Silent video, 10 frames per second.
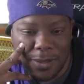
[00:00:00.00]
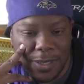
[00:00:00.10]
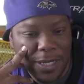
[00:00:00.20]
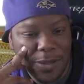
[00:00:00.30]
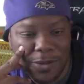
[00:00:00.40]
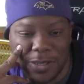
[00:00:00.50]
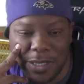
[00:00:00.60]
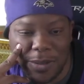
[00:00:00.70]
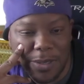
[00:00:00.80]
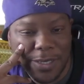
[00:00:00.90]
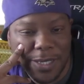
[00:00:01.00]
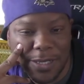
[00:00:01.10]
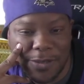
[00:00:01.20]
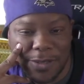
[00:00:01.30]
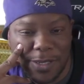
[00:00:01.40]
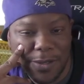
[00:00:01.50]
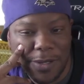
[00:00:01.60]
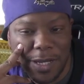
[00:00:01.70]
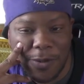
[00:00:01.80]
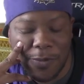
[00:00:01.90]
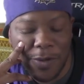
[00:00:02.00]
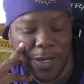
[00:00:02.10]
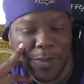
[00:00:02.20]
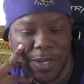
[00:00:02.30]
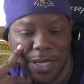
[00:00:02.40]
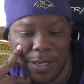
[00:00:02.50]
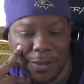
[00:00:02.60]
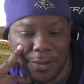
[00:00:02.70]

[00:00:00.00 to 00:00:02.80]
And it don't seem like they're going to slow down one bit.